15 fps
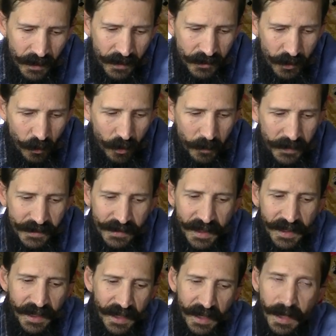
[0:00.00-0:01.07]
So we'll be
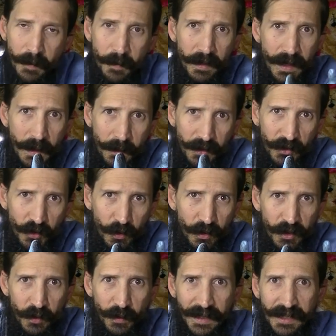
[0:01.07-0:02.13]
setting it up about 2 or
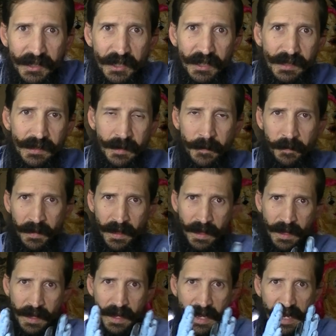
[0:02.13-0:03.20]
3 inches
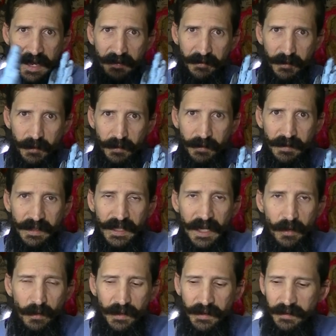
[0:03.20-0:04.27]
after the
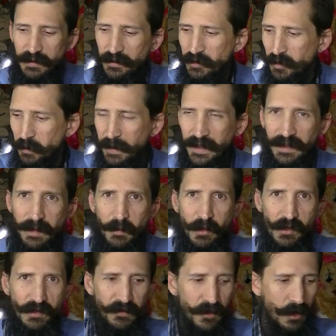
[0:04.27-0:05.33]
outlets to make the
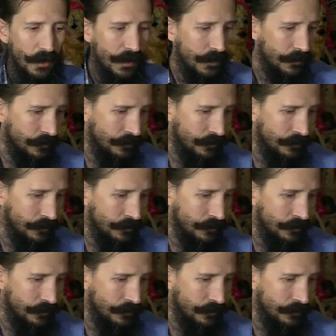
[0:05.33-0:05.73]
most fog.